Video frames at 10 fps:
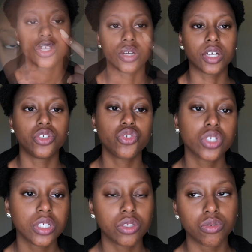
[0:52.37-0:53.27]
So I
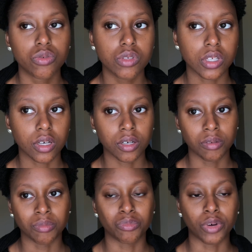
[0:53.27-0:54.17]
usually use
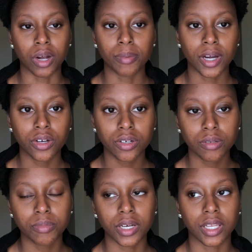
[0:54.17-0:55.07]
brow powder,
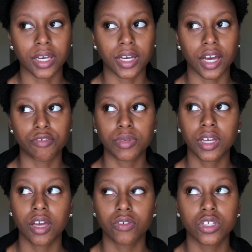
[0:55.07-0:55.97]
but like I've been
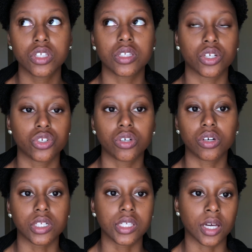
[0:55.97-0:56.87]
having such a
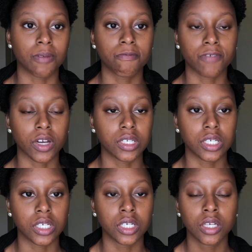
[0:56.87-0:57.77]
hard time
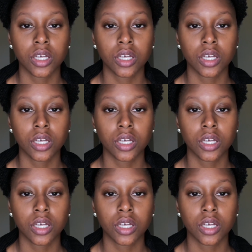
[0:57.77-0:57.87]
finding